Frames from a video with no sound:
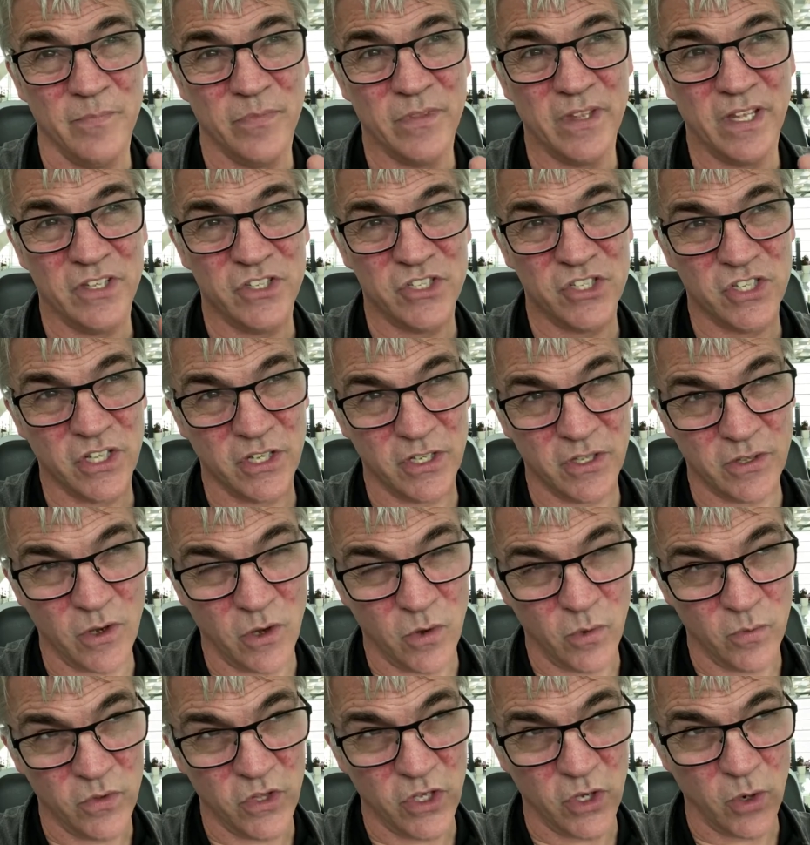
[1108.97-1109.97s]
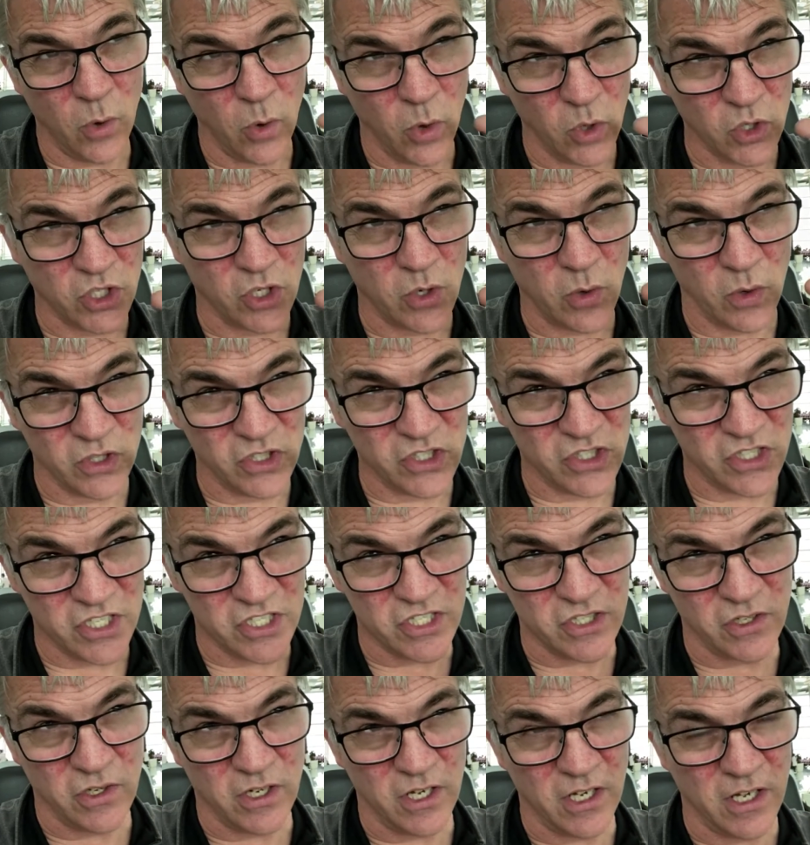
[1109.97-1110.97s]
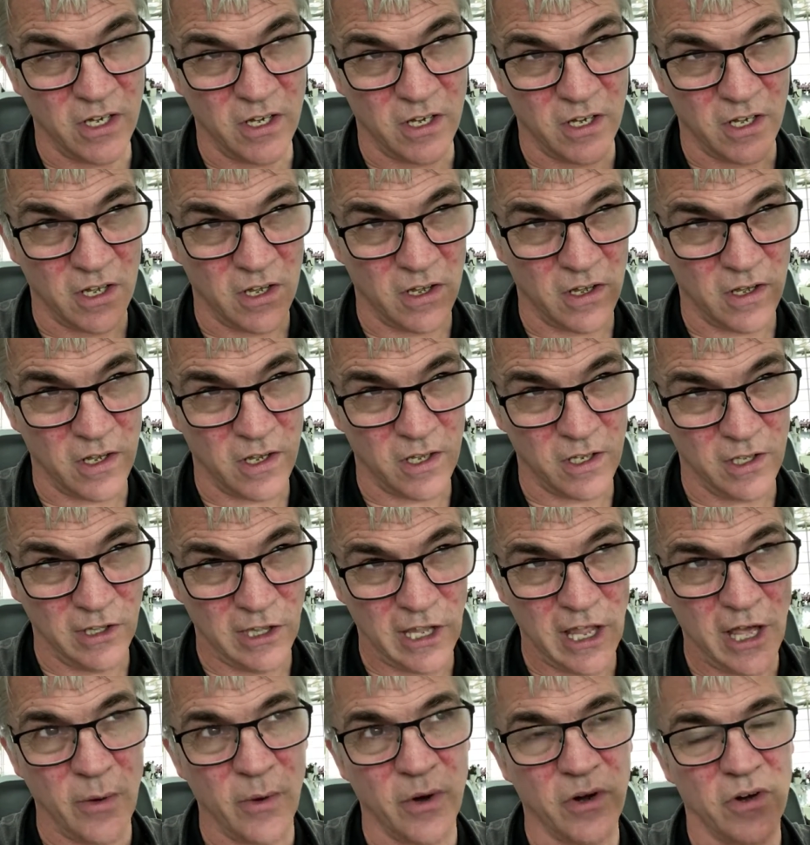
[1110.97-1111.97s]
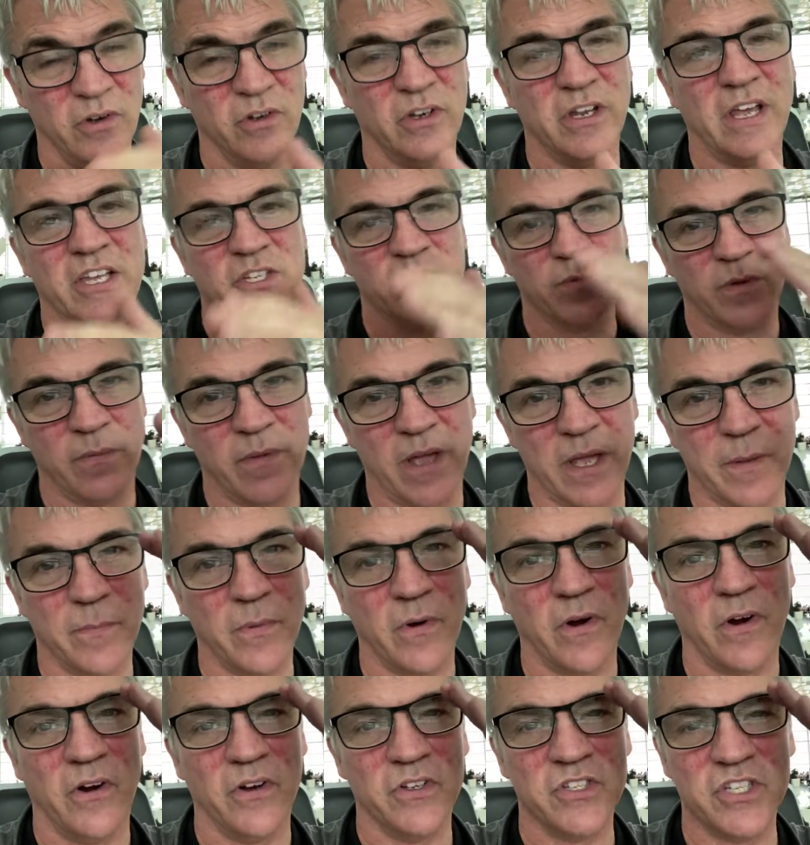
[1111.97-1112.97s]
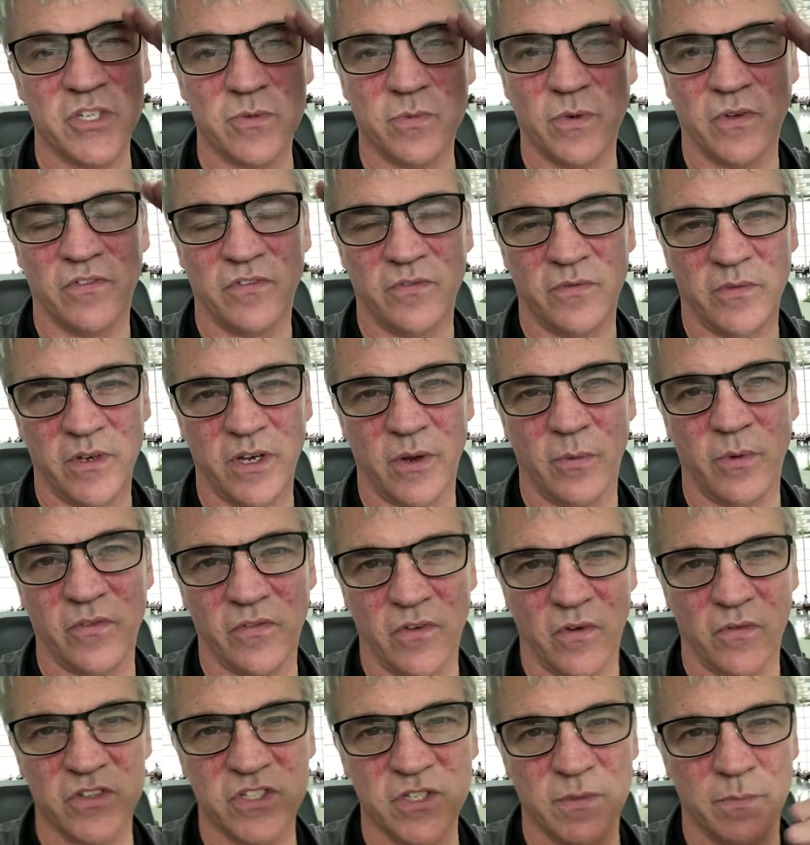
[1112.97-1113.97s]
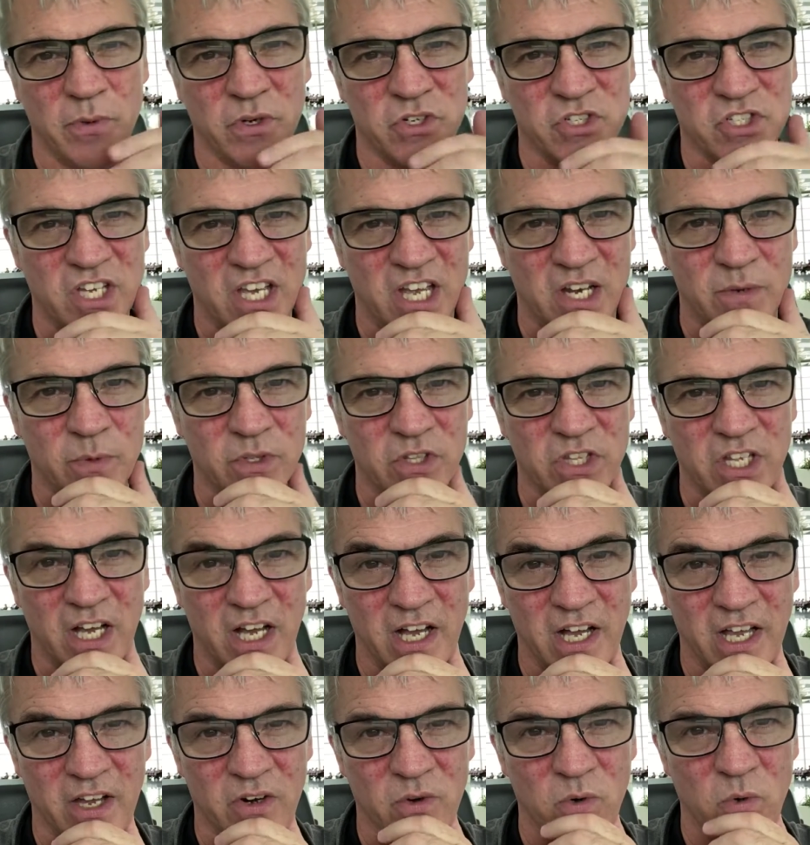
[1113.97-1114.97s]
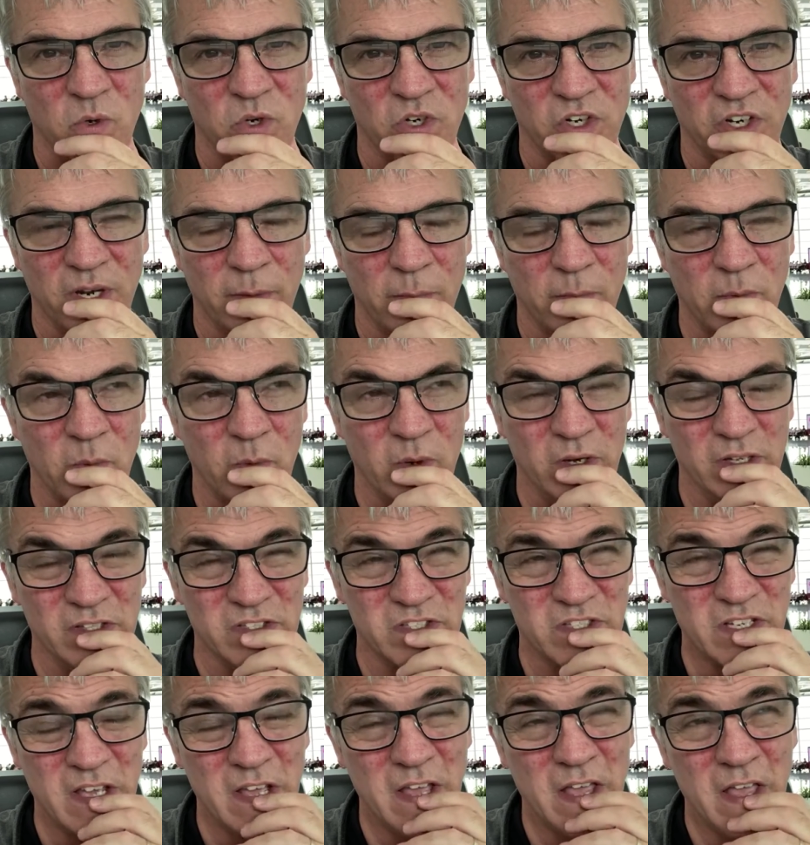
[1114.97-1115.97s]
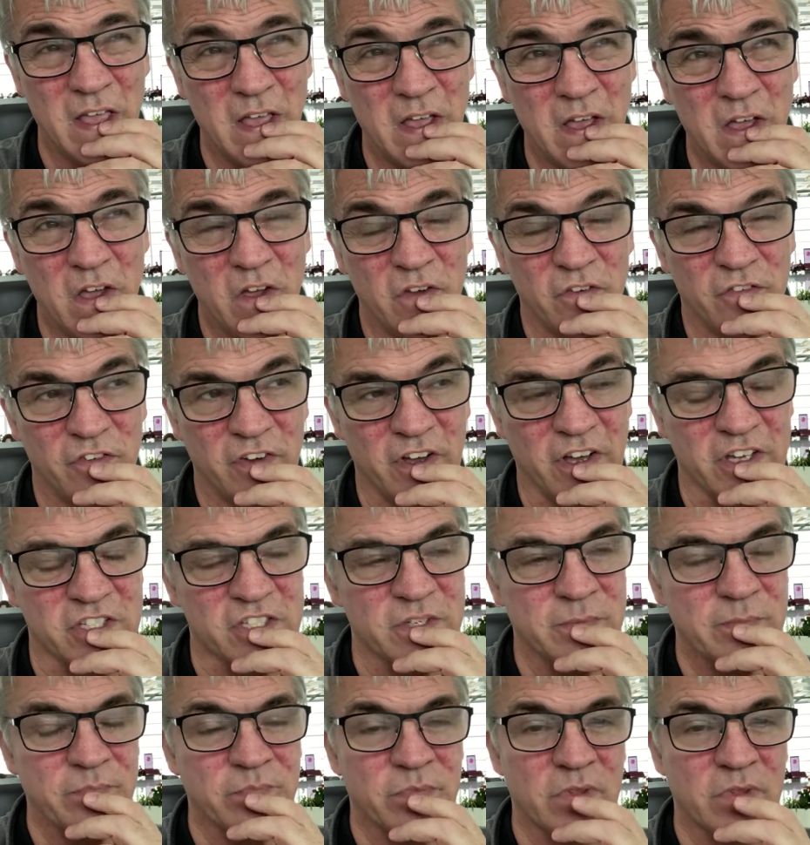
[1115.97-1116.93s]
It's the order quantities are lower, and as we make priorities, we've obviously pushed ahead with the higher order number ones first.